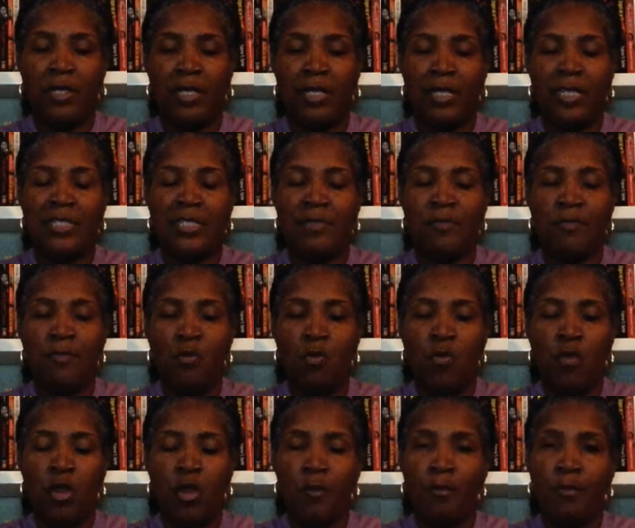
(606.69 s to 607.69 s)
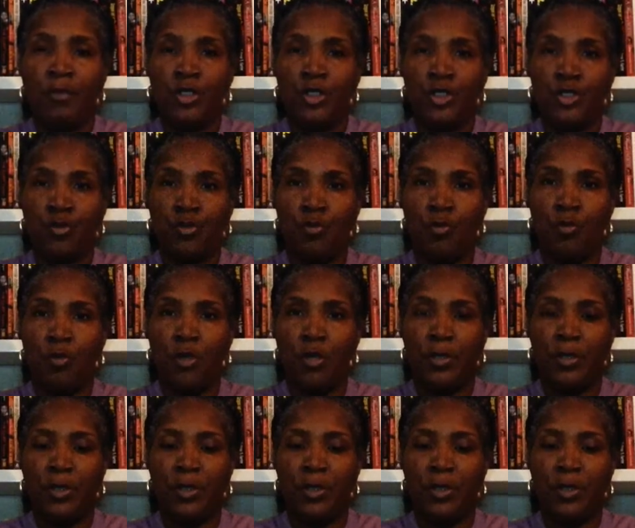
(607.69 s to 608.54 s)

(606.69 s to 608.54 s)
it's more mature.